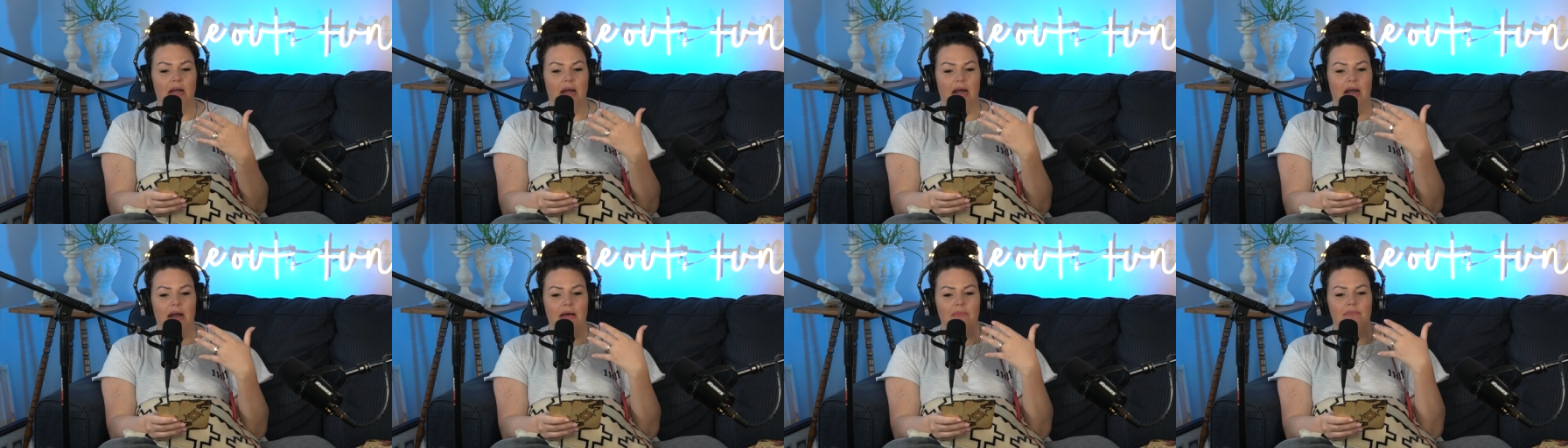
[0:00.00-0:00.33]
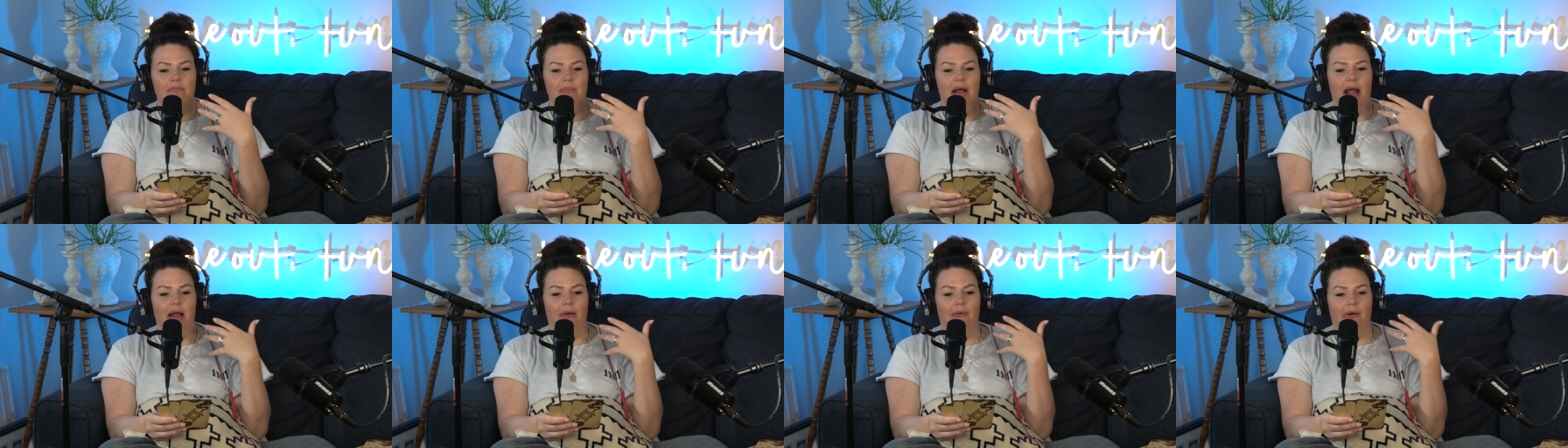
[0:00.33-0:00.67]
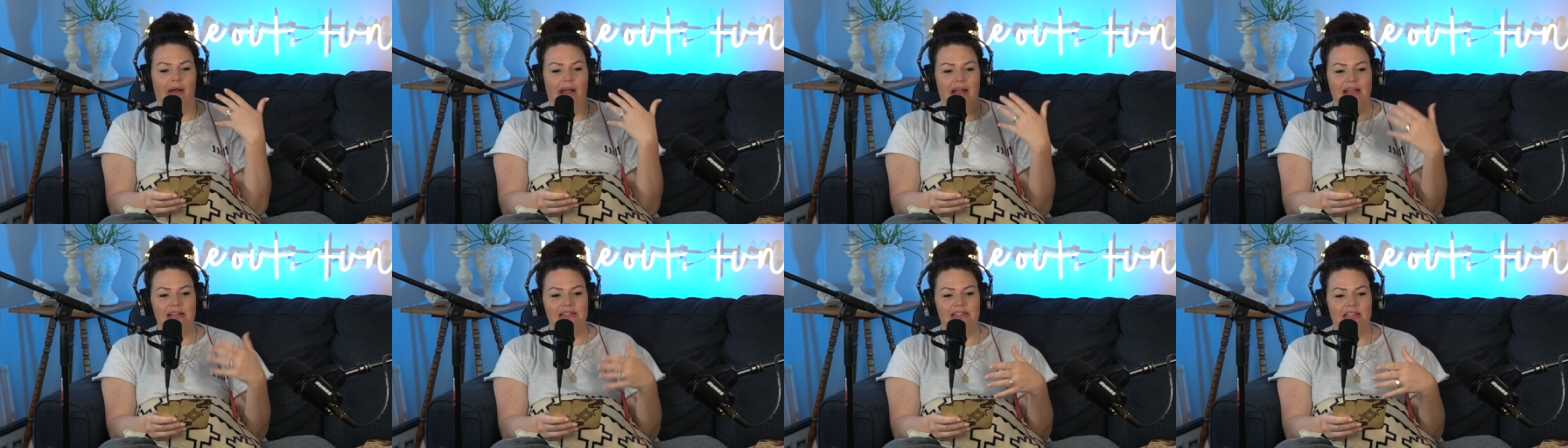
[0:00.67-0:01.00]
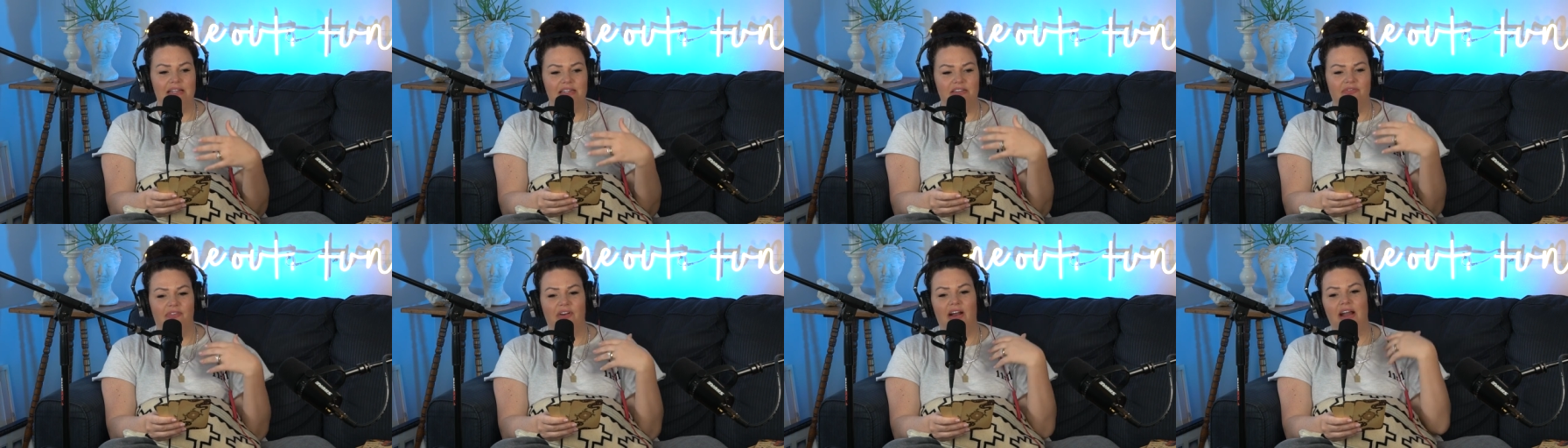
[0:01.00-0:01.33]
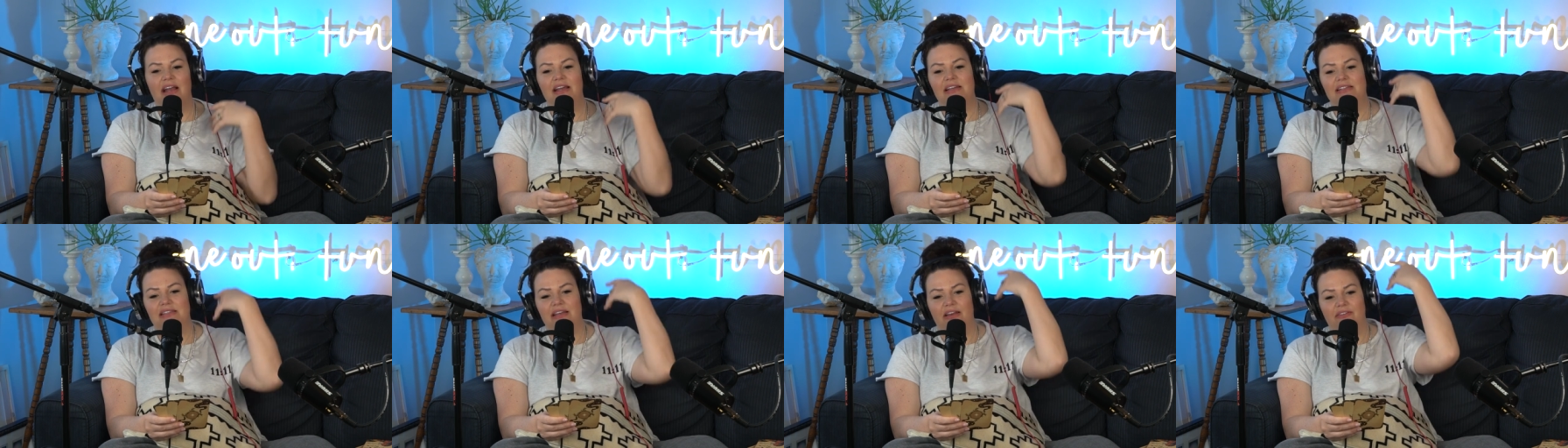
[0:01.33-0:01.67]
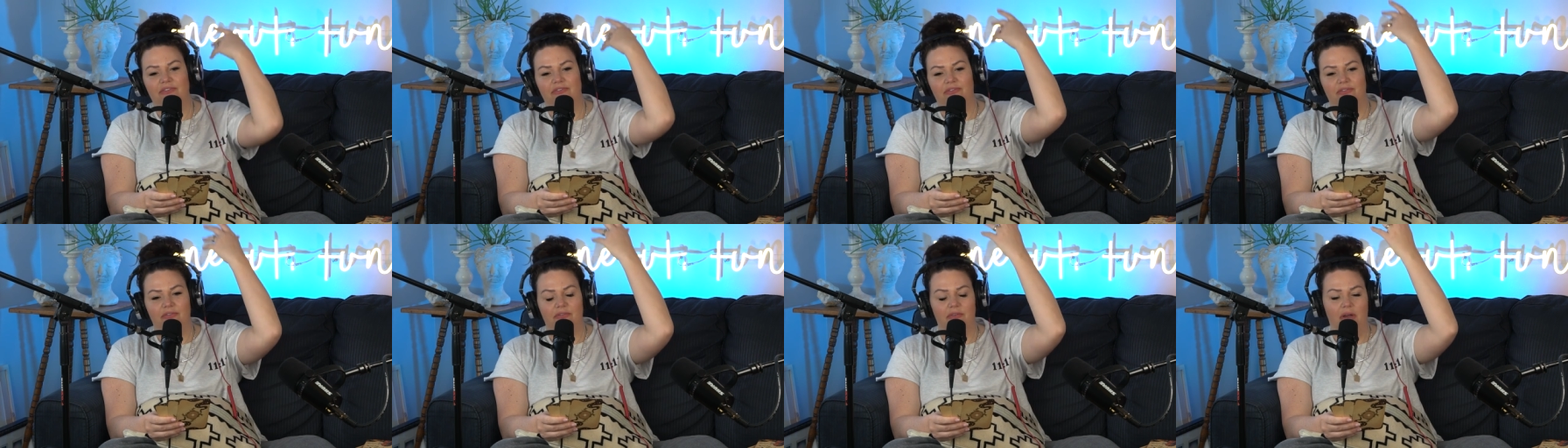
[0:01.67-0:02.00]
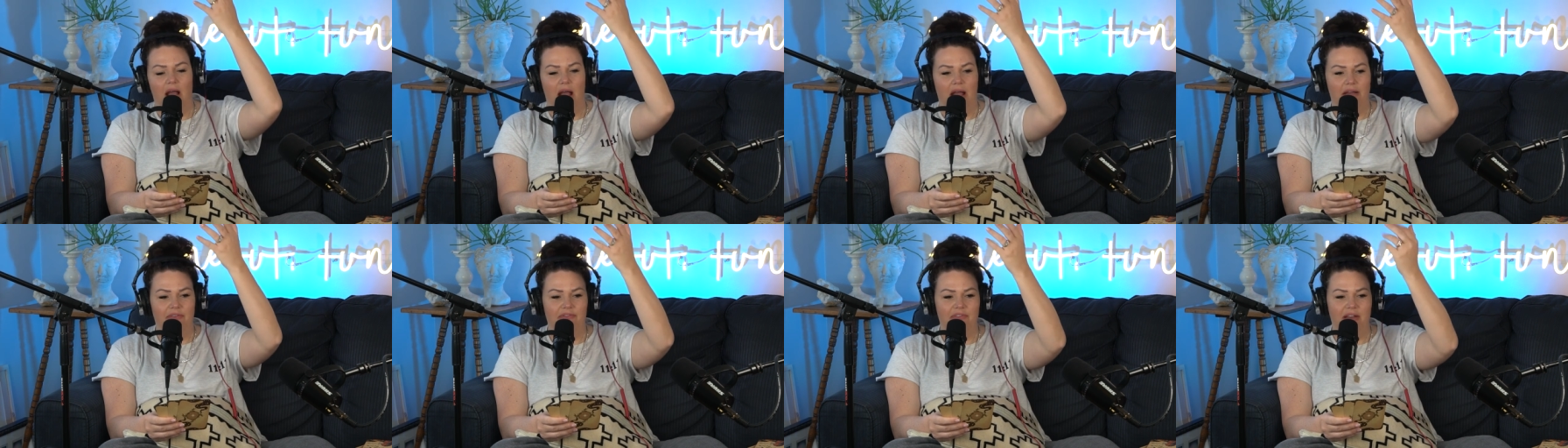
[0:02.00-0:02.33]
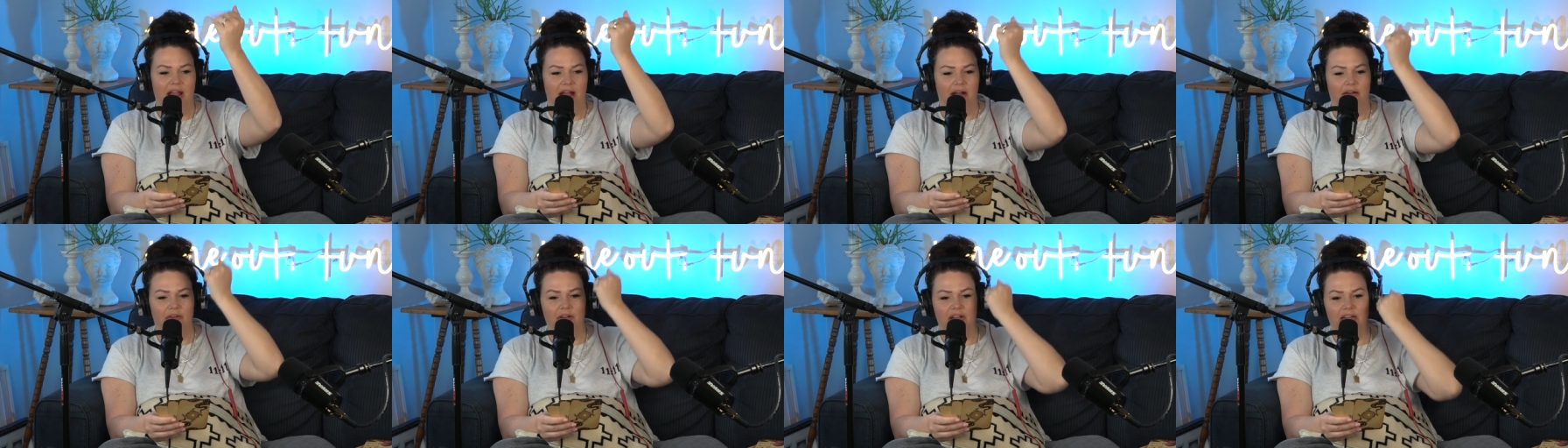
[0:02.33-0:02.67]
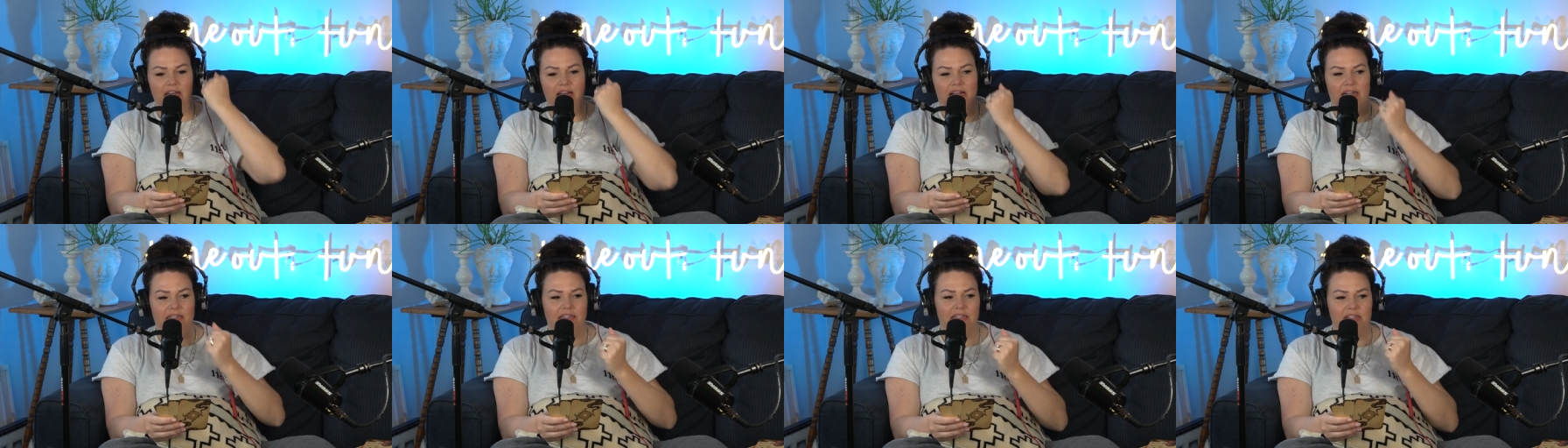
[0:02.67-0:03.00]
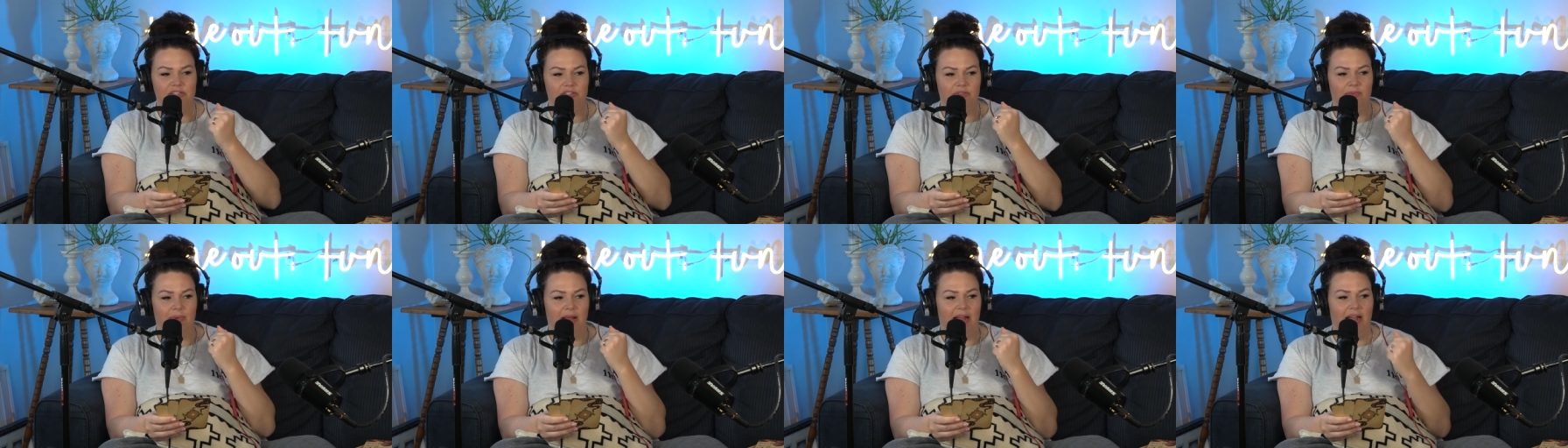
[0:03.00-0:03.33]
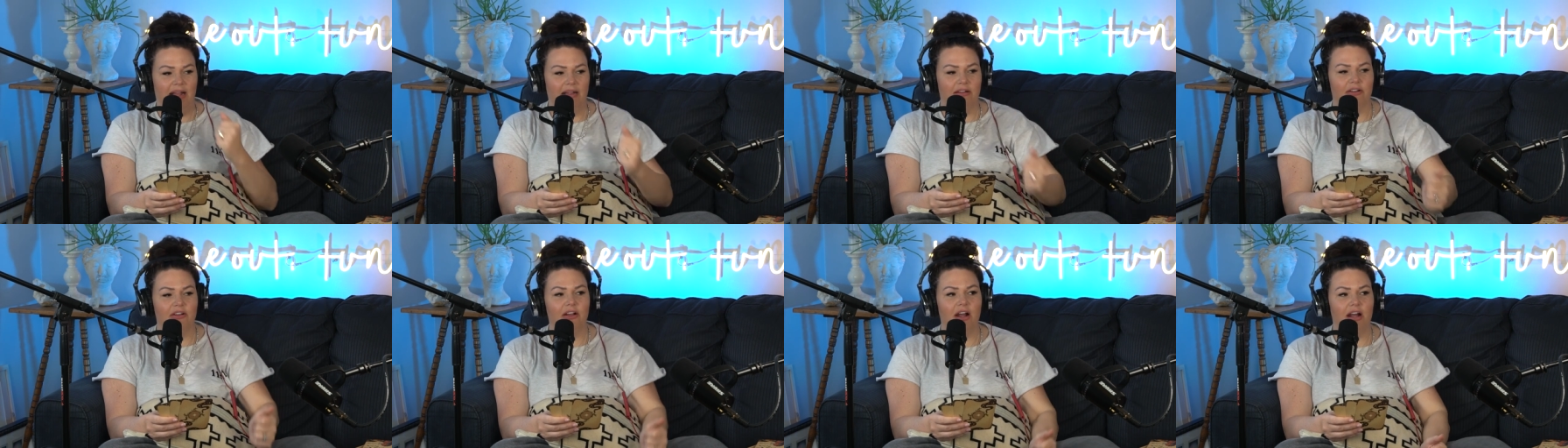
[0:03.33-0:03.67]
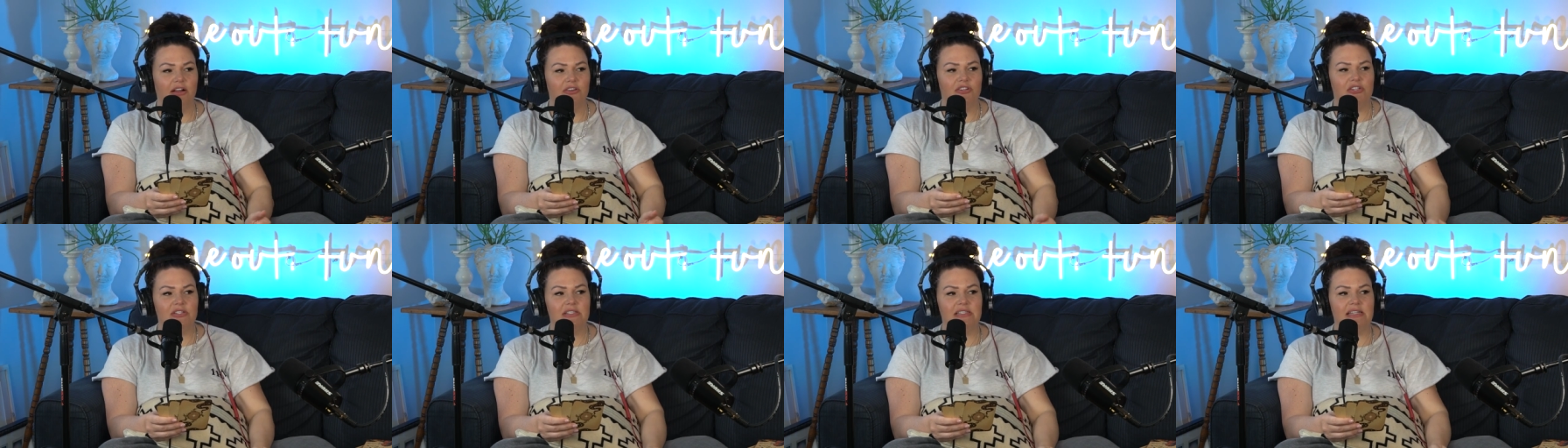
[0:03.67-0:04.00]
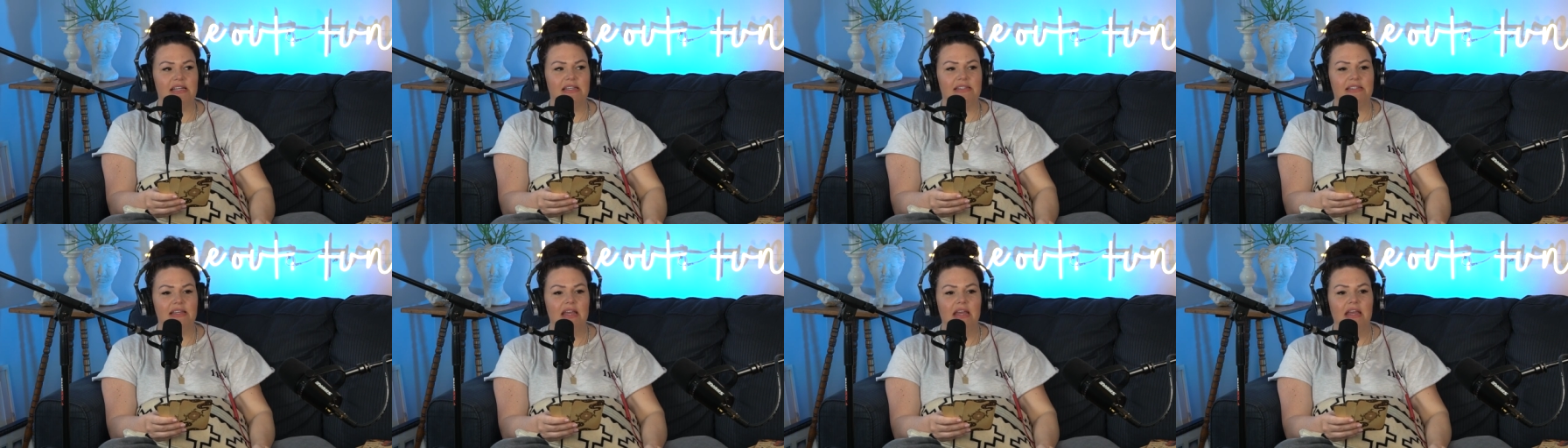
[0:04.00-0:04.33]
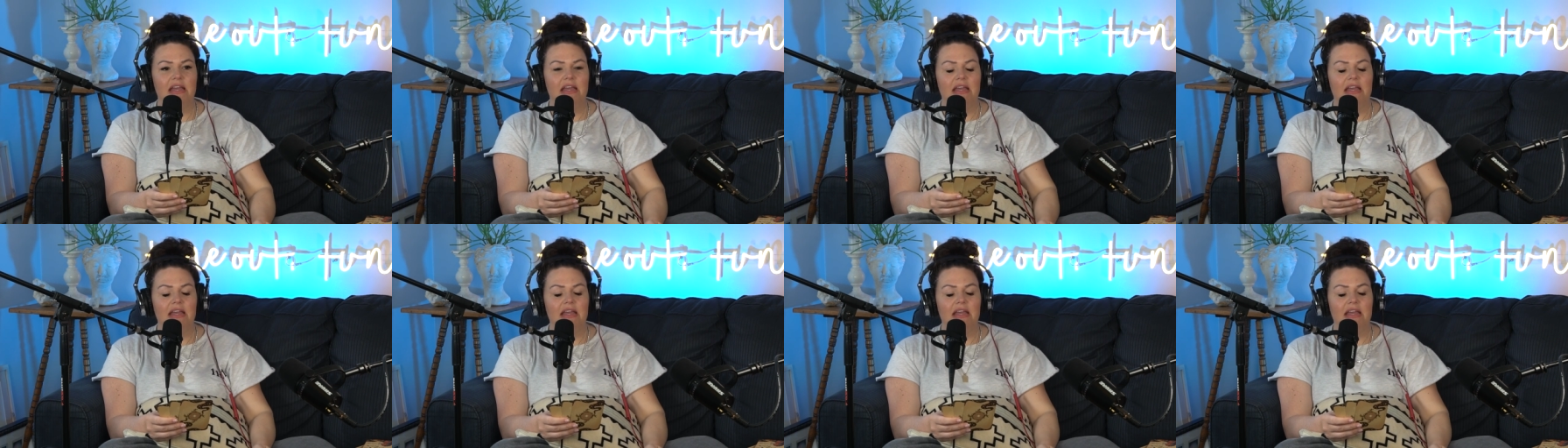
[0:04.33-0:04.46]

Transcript: um, how I identify is I've I've now connected to my higher consciousness.